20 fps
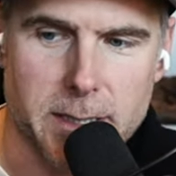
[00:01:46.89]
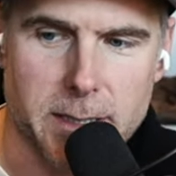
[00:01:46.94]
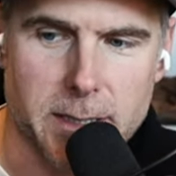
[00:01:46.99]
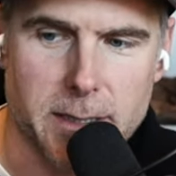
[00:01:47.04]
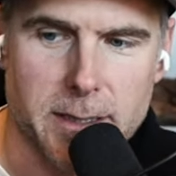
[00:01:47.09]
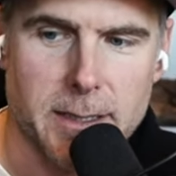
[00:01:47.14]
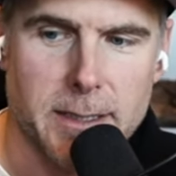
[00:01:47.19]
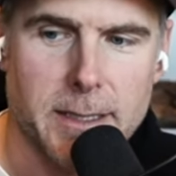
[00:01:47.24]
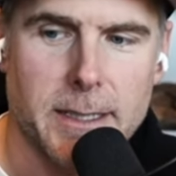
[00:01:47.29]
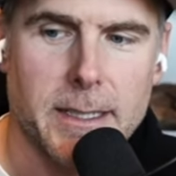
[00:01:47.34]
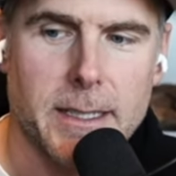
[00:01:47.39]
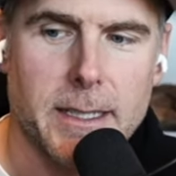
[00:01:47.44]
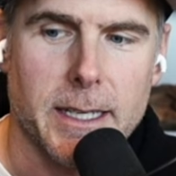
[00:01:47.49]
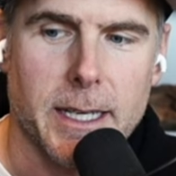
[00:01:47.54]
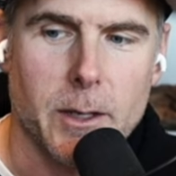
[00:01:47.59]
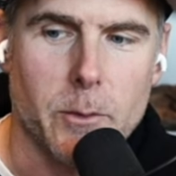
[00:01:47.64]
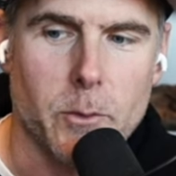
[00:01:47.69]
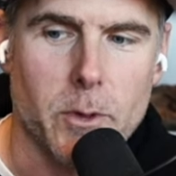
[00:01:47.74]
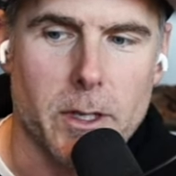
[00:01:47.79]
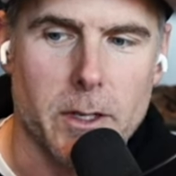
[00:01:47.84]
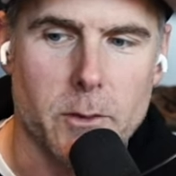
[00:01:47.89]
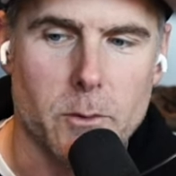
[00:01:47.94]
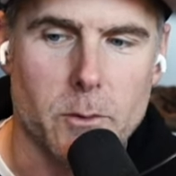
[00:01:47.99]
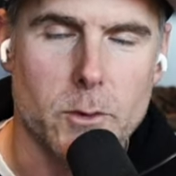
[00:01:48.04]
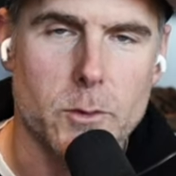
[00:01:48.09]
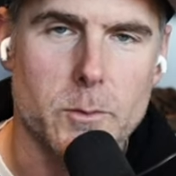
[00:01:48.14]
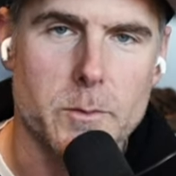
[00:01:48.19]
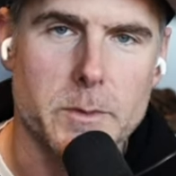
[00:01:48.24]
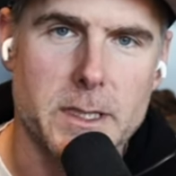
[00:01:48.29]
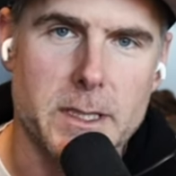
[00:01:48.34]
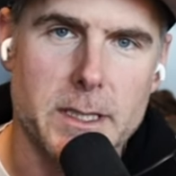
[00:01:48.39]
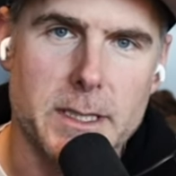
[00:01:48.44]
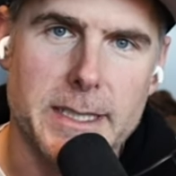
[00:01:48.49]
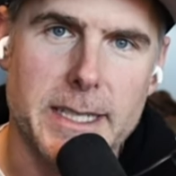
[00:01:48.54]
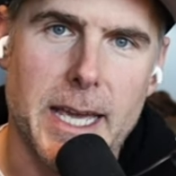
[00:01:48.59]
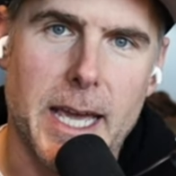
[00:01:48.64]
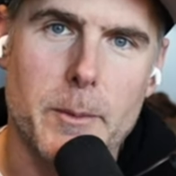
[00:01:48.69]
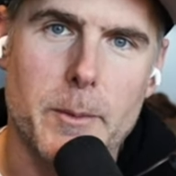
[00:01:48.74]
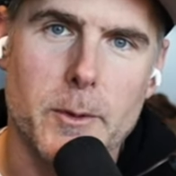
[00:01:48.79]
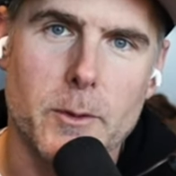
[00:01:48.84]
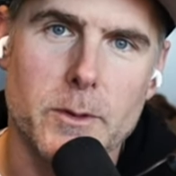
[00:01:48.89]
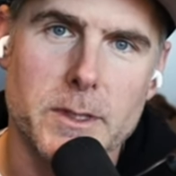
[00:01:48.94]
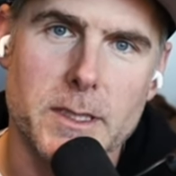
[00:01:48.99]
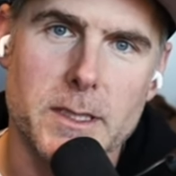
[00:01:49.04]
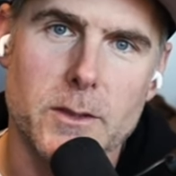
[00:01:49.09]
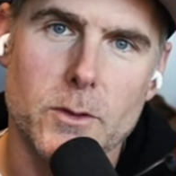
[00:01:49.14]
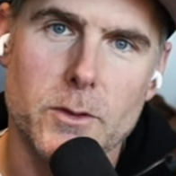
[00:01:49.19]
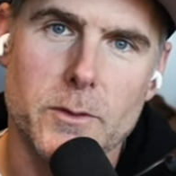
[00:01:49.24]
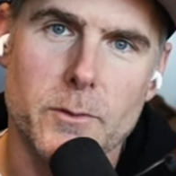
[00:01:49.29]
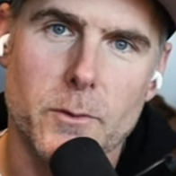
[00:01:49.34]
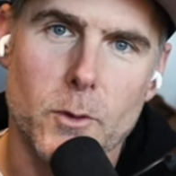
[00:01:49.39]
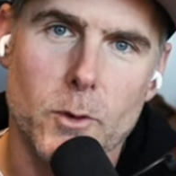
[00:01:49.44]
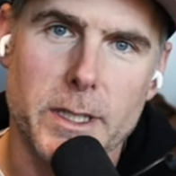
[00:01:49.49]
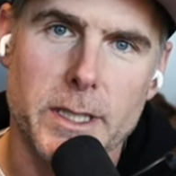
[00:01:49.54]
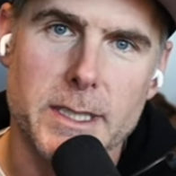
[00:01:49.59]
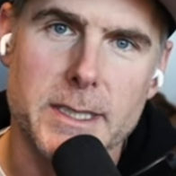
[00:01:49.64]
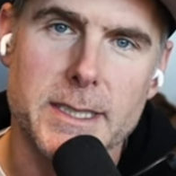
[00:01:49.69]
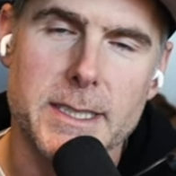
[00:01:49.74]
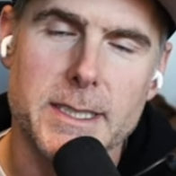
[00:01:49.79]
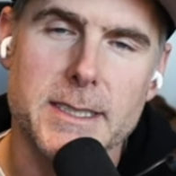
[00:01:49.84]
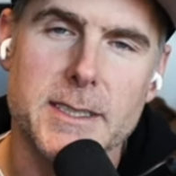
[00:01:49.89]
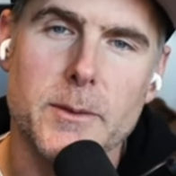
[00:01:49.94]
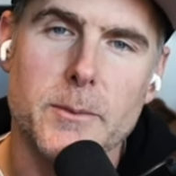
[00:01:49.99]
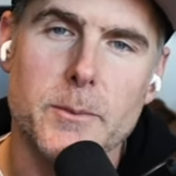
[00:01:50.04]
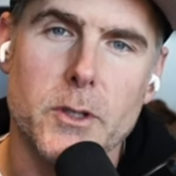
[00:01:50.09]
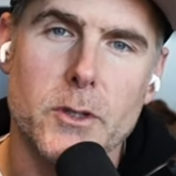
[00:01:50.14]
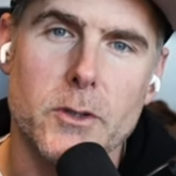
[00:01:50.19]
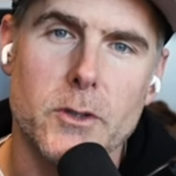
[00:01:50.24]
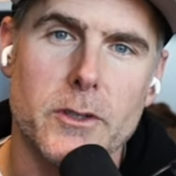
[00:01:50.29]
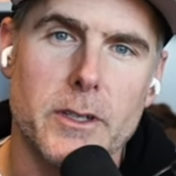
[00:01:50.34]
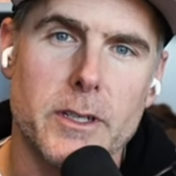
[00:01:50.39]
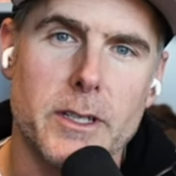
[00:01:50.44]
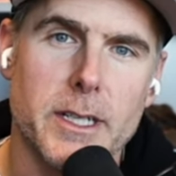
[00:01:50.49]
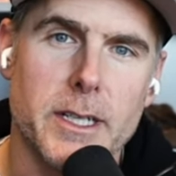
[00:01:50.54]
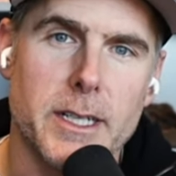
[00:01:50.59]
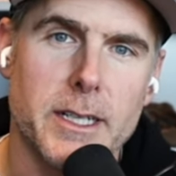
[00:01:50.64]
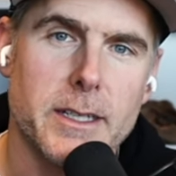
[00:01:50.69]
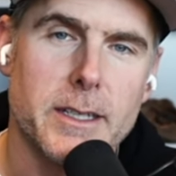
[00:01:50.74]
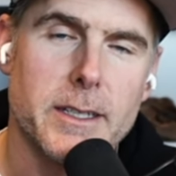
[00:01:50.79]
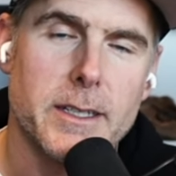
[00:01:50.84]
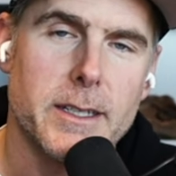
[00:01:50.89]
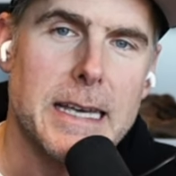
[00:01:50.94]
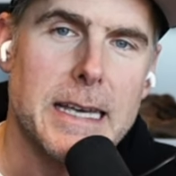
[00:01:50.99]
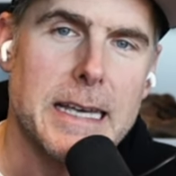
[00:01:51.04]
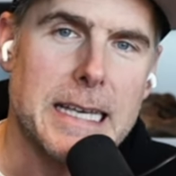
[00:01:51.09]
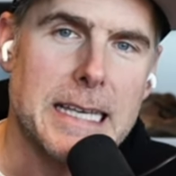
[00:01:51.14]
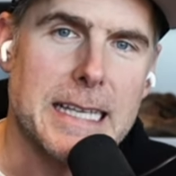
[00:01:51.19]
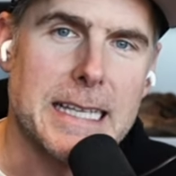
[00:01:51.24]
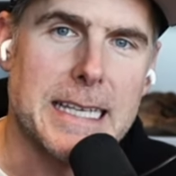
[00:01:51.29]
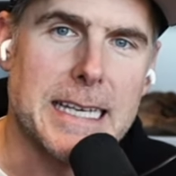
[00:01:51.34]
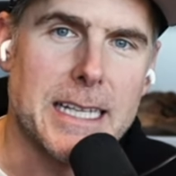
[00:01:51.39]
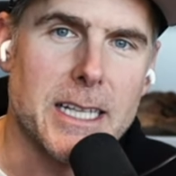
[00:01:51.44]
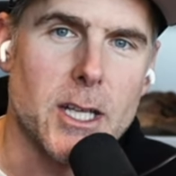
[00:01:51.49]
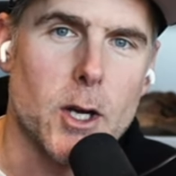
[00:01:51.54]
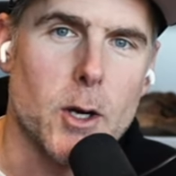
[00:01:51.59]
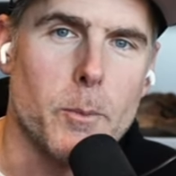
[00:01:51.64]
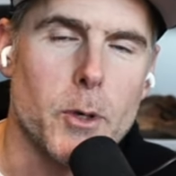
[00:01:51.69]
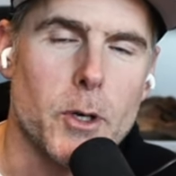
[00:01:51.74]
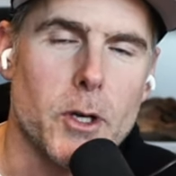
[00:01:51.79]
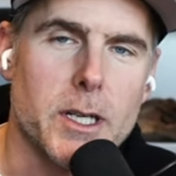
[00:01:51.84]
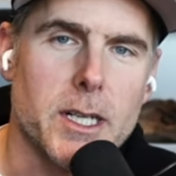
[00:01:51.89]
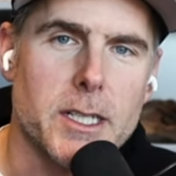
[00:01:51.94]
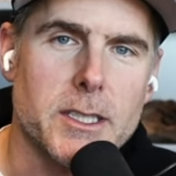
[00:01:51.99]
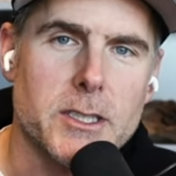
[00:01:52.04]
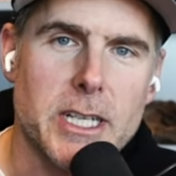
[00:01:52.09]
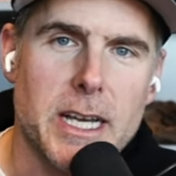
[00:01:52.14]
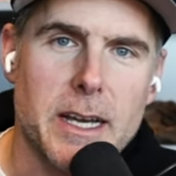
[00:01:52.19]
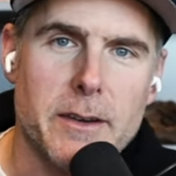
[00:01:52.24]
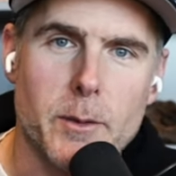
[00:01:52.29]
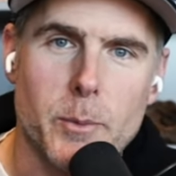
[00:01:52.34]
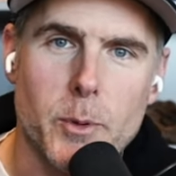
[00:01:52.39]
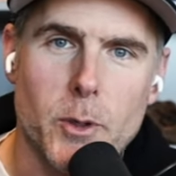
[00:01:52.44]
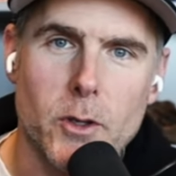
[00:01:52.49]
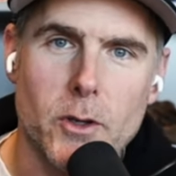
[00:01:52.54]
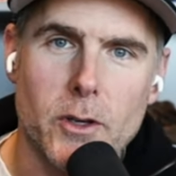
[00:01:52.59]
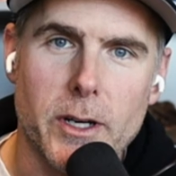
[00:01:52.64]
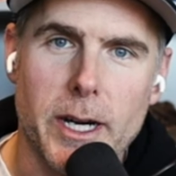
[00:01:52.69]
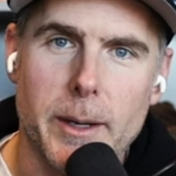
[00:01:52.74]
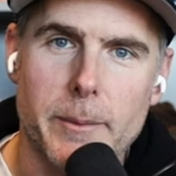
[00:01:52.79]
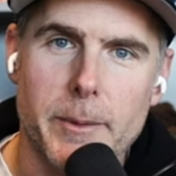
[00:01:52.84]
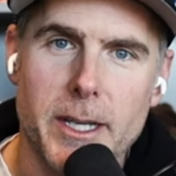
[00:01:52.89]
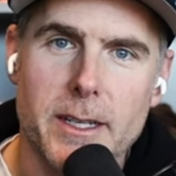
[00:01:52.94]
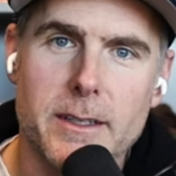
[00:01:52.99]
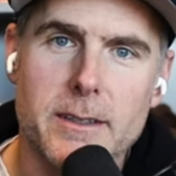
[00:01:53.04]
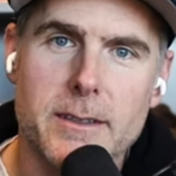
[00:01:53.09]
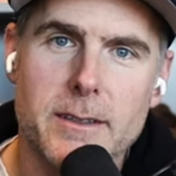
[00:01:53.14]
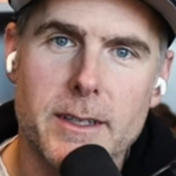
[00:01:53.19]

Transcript: And in one of the rooms in this cabin was an old 486 computer and a yellow book on Java programming.